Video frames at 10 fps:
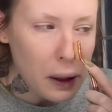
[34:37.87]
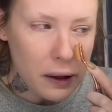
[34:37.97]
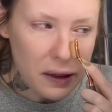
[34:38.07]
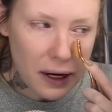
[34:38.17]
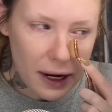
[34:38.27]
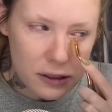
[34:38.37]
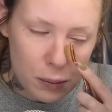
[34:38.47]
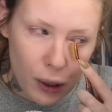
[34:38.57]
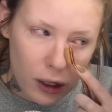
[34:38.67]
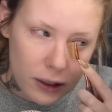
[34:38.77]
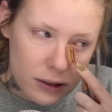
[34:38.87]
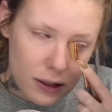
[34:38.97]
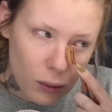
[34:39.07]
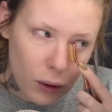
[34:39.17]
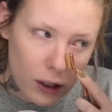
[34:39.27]
The next part is
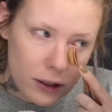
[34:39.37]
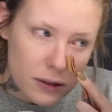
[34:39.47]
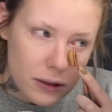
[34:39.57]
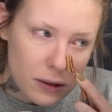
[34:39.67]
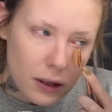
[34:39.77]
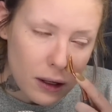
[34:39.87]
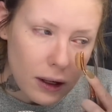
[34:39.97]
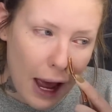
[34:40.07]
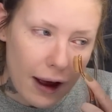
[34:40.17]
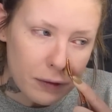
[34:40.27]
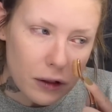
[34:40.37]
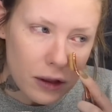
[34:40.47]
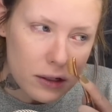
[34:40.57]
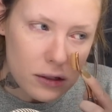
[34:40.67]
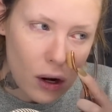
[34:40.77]
the worst after
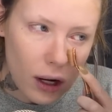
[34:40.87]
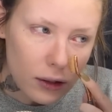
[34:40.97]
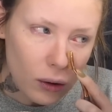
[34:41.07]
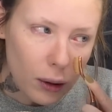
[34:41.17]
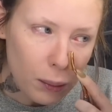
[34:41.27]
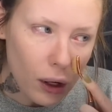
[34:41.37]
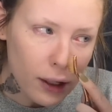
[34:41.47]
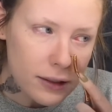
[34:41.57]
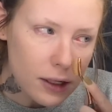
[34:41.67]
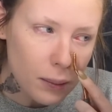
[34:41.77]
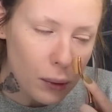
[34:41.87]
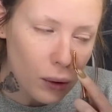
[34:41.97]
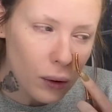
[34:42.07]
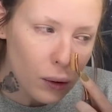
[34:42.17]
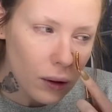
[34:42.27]
this contour bronzing
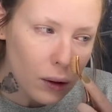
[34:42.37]
pool.